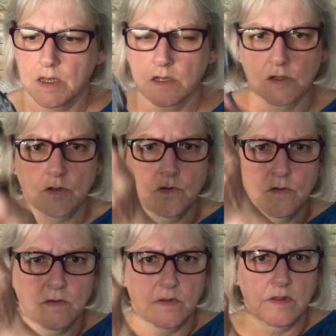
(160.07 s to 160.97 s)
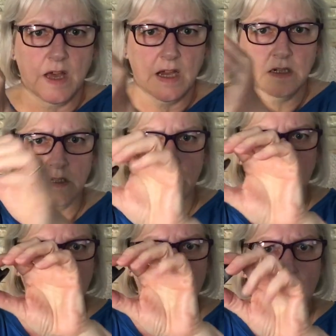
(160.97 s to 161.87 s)
So that
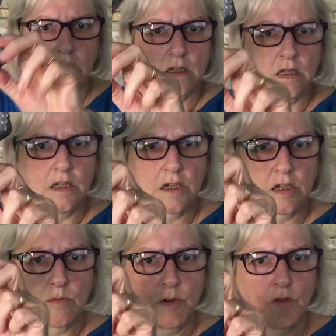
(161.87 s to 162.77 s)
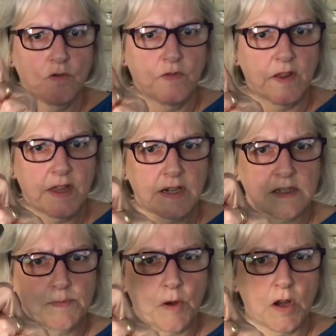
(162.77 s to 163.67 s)
you can maneuver that
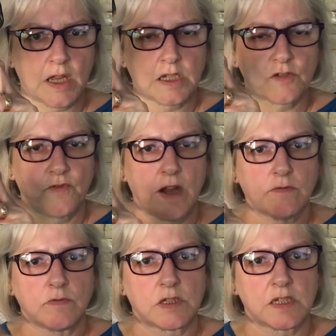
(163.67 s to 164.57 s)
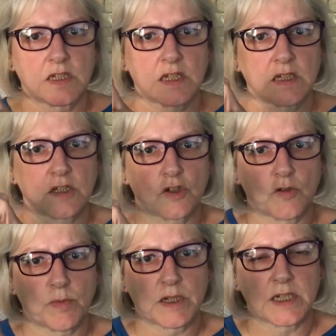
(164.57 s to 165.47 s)
spotlight around to tilt it
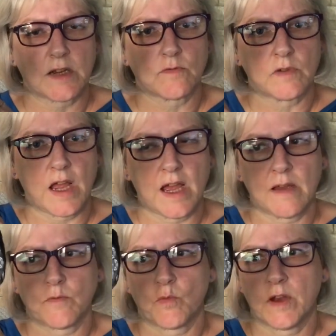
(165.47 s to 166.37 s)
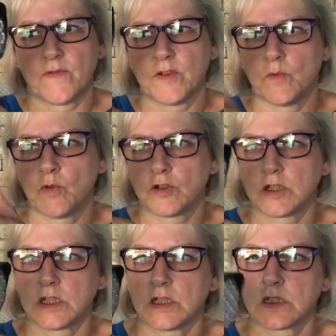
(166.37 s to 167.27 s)
up or down wherever you
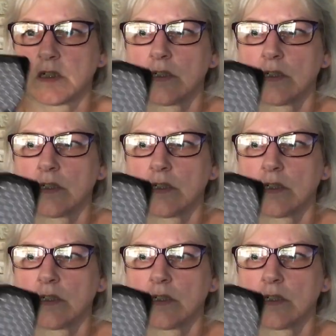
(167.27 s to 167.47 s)
want it.